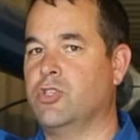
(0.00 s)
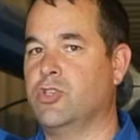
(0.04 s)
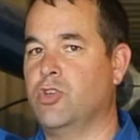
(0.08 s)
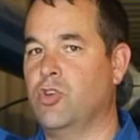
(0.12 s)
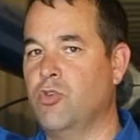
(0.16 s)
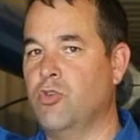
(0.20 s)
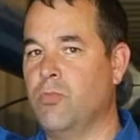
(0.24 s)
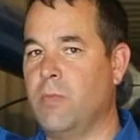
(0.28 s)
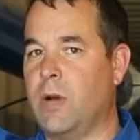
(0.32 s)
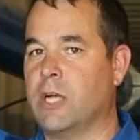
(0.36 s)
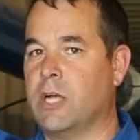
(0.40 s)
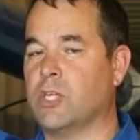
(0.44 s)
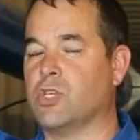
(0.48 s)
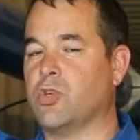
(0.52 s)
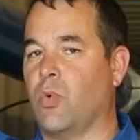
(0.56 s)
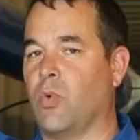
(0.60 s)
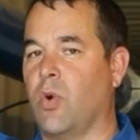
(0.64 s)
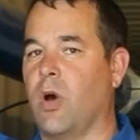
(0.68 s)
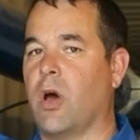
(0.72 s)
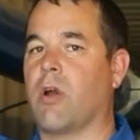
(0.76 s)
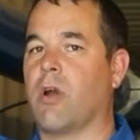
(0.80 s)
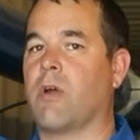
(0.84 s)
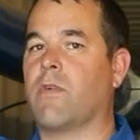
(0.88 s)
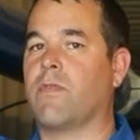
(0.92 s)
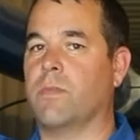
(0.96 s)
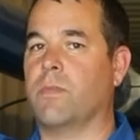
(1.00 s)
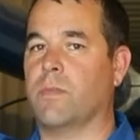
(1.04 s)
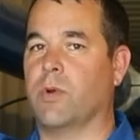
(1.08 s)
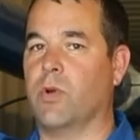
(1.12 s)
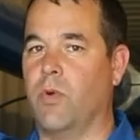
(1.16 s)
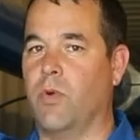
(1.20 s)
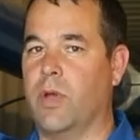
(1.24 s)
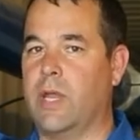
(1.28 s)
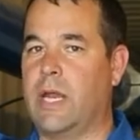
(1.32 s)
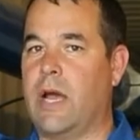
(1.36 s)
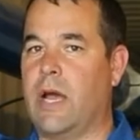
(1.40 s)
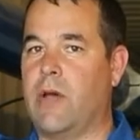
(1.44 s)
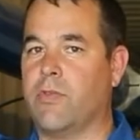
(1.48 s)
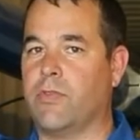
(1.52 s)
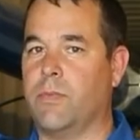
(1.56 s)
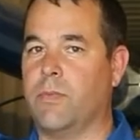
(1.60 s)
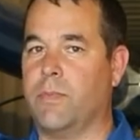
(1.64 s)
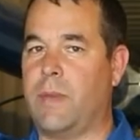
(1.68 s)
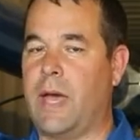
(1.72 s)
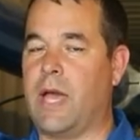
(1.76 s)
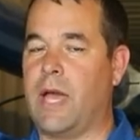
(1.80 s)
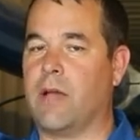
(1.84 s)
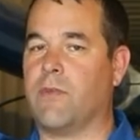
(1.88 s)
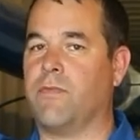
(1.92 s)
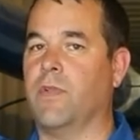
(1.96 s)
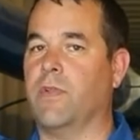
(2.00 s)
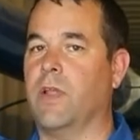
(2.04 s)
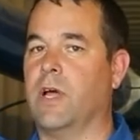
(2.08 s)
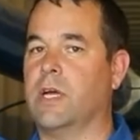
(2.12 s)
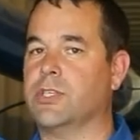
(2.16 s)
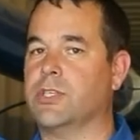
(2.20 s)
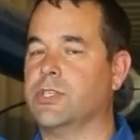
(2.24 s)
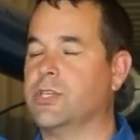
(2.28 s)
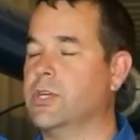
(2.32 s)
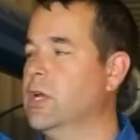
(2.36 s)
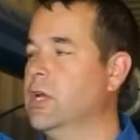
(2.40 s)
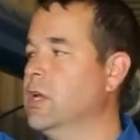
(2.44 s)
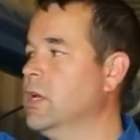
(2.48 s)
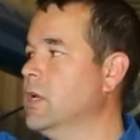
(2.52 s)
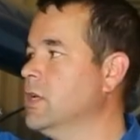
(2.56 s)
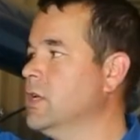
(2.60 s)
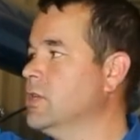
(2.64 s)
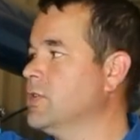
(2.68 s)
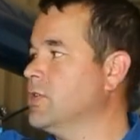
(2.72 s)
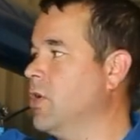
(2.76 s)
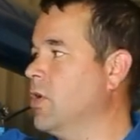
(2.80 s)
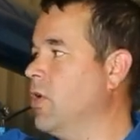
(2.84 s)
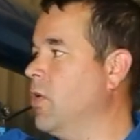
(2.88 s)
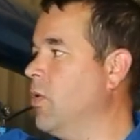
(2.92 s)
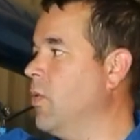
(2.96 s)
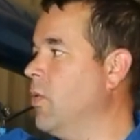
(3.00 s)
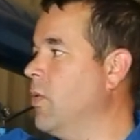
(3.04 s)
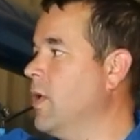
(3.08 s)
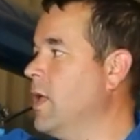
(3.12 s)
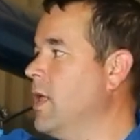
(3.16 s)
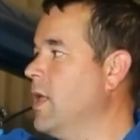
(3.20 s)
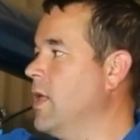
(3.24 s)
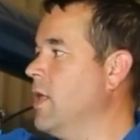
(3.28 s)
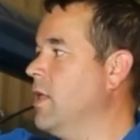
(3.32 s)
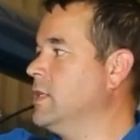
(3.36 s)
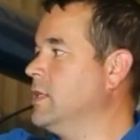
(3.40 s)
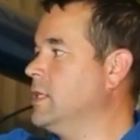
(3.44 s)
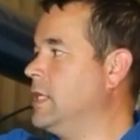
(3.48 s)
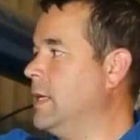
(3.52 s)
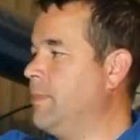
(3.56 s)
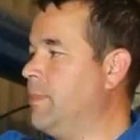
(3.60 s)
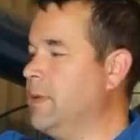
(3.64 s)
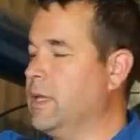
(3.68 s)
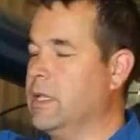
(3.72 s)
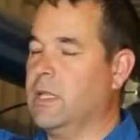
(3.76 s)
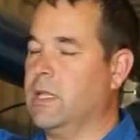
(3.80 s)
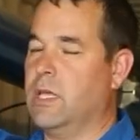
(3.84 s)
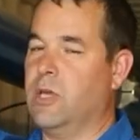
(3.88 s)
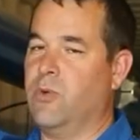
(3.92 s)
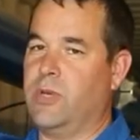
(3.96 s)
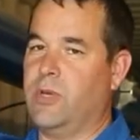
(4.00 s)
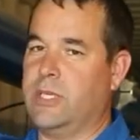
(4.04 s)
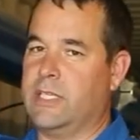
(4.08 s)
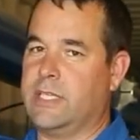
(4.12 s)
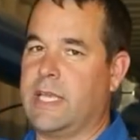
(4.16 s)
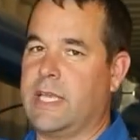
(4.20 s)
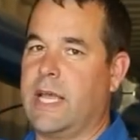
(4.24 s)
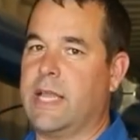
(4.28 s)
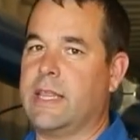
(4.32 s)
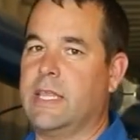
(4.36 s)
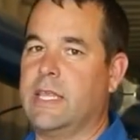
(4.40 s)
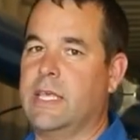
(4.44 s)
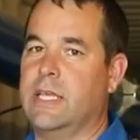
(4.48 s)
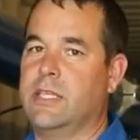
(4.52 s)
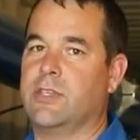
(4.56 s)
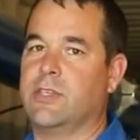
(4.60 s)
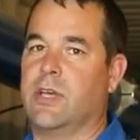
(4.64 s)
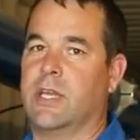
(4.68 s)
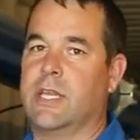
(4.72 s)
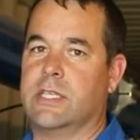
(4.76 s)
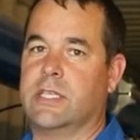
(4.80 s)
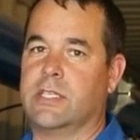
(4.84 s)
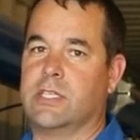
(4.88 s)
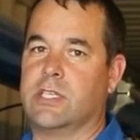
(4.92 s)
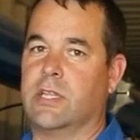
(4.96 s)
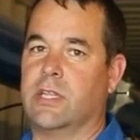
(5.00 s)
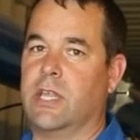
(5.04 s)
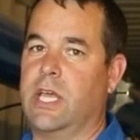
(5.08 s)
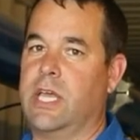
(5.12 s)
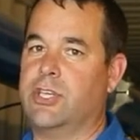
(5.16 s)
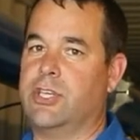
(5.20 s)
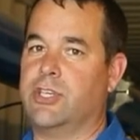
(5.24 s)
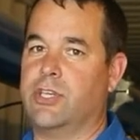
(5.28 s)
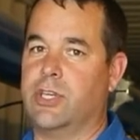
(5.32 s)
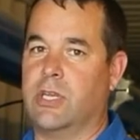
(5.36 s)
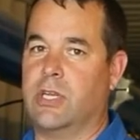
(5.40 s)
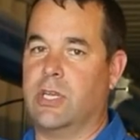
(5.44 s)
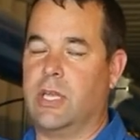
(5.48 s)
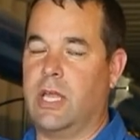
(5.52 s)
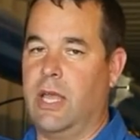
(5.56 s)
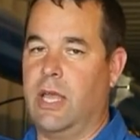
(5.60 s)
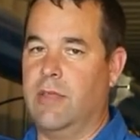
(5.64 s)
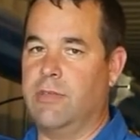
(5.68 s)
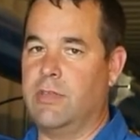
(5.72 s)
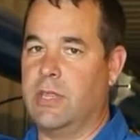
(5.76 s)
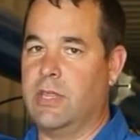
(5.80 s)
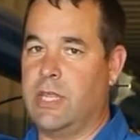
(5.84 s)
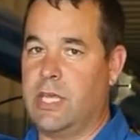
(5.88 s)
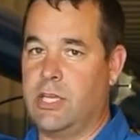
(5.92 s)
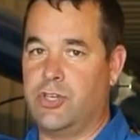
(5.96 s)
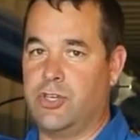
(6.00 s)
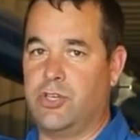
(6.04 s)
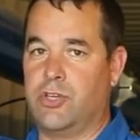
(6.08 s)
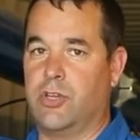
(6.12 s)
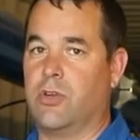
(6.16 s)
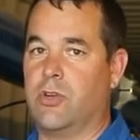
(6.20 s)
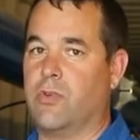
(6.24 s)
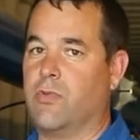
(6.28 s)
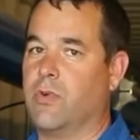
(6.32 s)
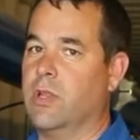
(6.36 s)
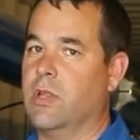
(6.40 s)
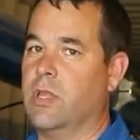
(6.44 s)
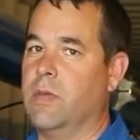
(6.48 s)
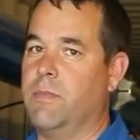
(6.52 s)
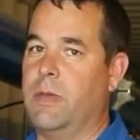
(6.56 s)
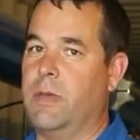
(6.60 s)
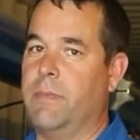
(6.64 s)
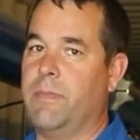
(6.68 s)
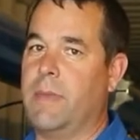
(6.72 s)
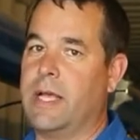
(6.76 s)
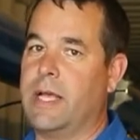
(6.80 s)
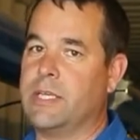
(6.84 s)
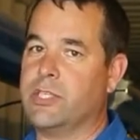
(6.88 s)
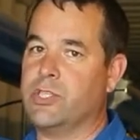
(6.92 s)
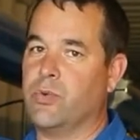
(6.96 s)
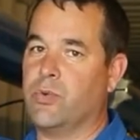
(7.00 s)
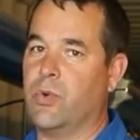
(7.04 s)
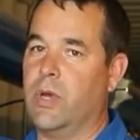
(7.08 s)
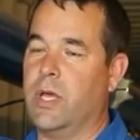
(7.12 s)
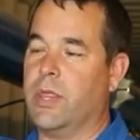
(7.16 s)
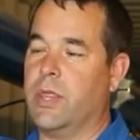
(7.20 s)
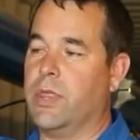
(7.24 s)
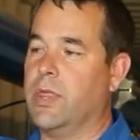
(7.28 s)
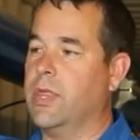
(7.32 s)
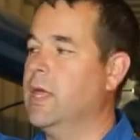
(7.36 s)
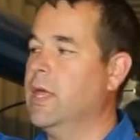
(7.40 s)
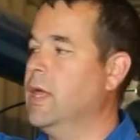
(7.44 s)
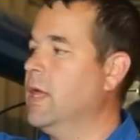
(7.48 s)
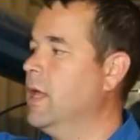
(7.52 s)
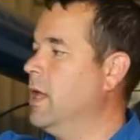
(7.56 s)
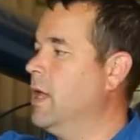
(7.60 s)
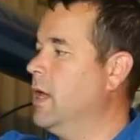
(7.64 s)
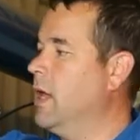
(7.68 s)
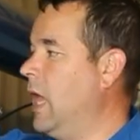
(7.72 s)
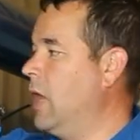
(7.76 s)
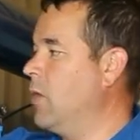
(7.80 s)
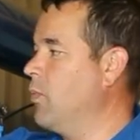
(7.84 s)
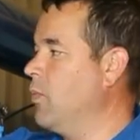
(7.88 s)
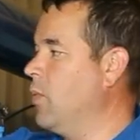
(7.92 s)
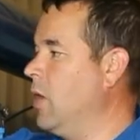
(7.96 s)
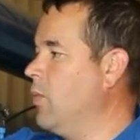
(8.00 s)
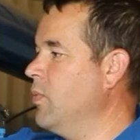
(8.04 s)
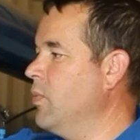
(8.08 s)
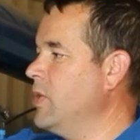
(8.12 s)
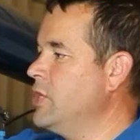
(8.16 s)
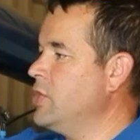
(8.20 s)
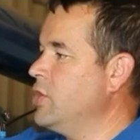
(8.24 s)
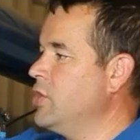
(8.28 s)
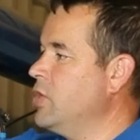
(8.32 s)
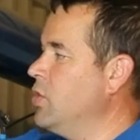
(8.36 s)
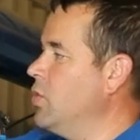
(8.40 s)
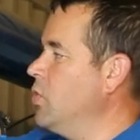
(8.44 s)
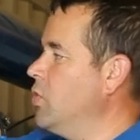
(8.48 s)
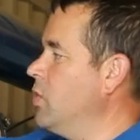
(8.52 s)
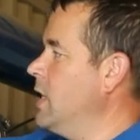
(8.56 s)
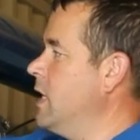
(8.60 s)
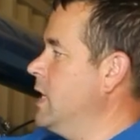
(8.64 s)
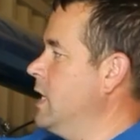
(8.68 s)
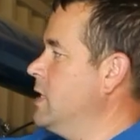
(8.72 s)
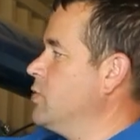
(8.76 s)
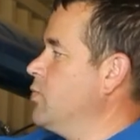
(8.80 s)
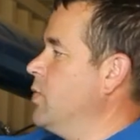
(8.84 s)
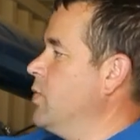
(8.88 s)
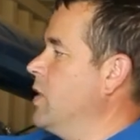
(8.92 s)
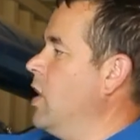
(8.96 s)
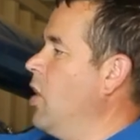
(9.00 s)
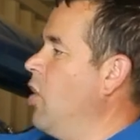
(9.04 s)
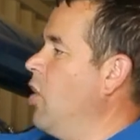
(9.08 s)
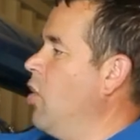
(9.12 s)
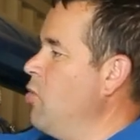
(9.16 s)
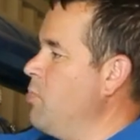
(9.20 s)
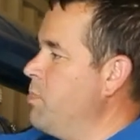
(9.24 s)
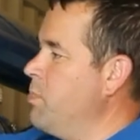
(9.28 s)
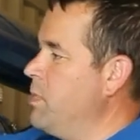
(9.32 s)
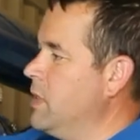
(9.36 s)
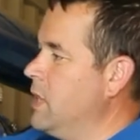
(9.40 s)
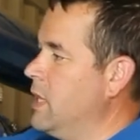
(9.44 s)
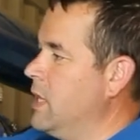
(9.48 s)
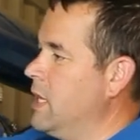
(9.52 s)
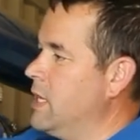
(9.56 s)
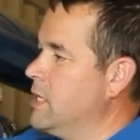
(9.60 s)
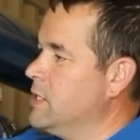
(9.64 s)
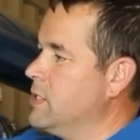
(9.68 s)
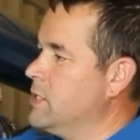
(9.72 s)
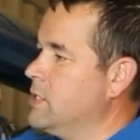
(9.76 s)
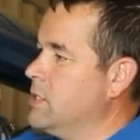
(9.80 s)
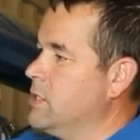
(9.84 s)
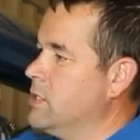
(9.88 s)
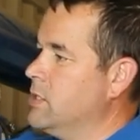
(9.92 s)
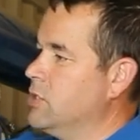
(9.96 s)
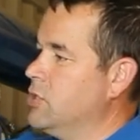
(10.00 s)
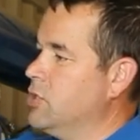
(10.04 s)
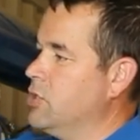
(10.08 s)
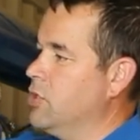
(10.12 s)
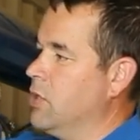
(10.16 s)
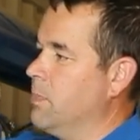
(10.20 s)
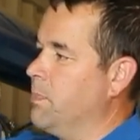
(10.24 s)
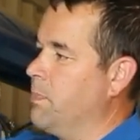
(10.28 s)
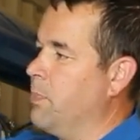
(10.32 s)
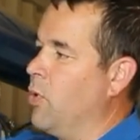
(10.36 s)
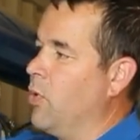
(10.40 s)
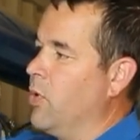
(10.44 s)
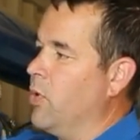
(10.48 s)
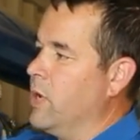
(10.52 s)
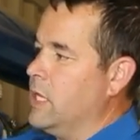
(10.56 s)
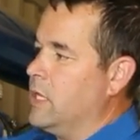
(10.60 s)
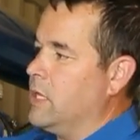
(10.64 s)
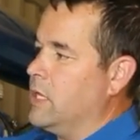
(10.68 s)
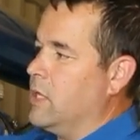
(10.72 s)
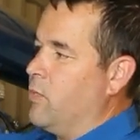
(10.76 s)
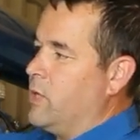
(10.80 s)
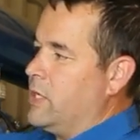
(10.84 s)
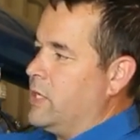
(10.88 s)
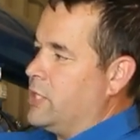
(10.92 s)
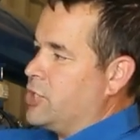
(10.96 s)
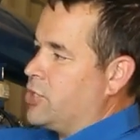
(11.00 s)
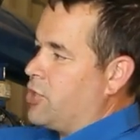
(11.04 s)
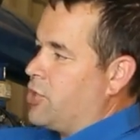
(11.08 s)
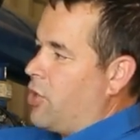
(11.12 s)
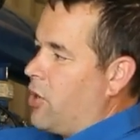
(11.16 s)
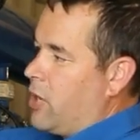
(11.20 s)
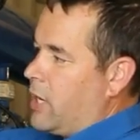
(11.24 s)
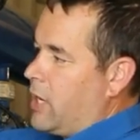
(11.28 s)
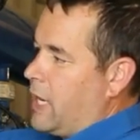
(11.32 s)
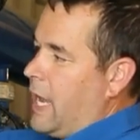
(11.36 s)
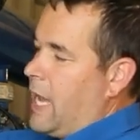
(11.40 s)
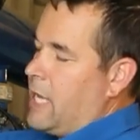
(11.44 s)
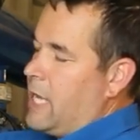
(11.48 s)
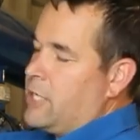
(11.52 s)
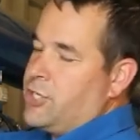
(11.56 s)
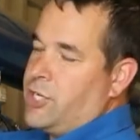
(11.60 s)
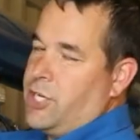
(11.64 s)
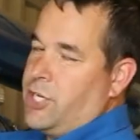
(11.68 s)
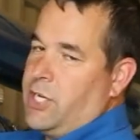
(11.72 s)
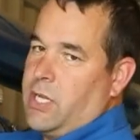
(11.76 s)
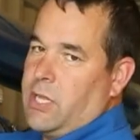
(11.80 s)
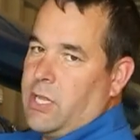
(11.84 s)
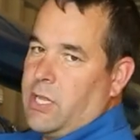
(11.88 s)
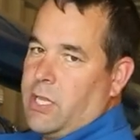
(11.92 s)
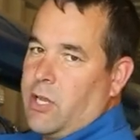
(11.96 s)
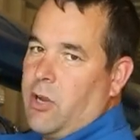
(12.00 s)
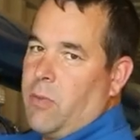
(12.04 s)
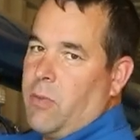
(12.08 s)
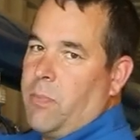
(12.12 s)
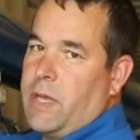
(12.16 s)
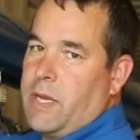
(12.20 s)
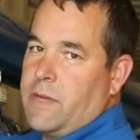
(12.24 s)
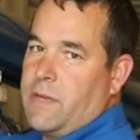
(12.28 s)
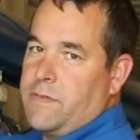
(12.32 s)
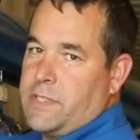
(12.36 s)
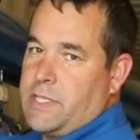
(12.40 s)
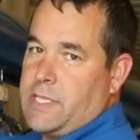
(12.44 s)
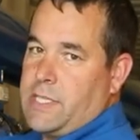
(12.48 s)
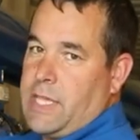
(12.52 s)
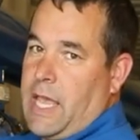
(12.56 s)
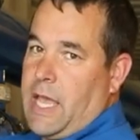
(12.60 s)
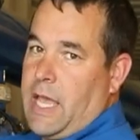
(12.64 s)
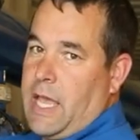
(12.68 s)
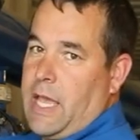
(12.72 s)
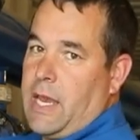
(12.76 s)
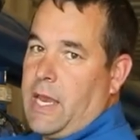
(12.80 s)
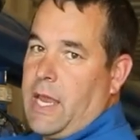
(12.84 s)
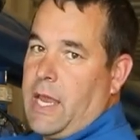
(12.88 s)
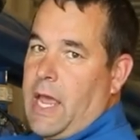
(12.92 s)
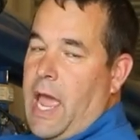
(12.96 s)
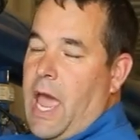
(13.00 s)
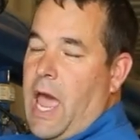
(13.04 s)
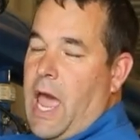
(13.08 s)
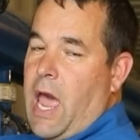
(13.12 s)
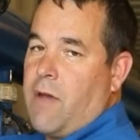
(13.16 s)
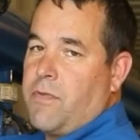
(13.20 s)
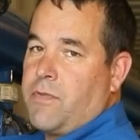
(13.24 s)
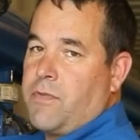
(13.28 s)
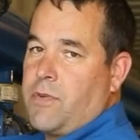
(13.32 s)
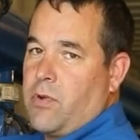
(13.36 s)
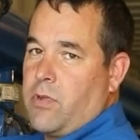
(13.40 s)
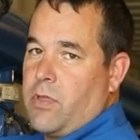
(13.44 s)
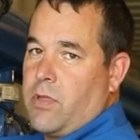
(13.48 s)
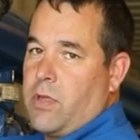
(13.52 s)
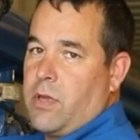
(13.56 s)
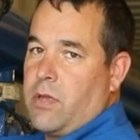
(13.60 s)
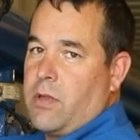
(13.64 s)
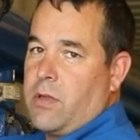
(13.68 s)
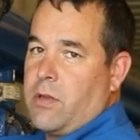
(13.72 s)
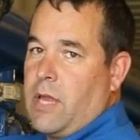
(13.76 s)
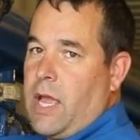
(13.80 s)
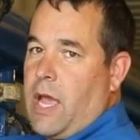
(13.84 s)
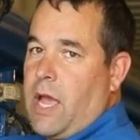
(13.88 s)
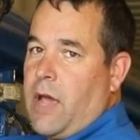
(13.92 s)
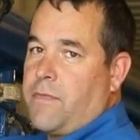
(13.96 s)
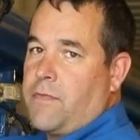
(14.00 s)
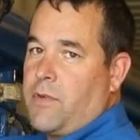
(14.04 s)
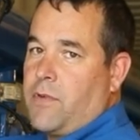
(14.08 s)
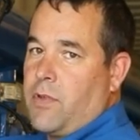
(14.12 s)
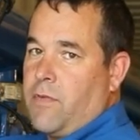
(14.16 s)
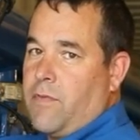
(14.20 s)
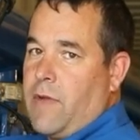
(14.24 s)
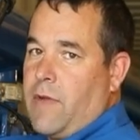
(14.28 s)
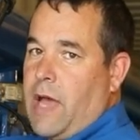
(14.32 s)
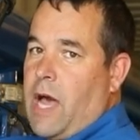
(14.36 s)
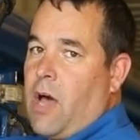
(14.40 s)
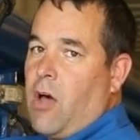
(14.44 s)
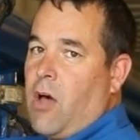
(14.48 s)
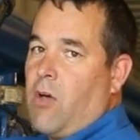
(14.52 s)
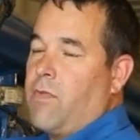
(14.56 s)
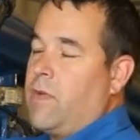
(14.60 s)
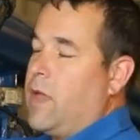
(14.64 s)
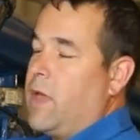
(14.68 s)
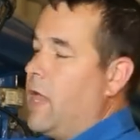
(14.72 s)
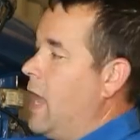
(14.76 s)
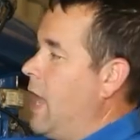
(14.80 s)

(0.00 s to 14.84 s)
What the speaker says: too much water from going out the backflush. So typically we set these on installation, and then they shouldn't really be messed with. And what we do is we open this to the point that we start catching a little bit of sand after the valve.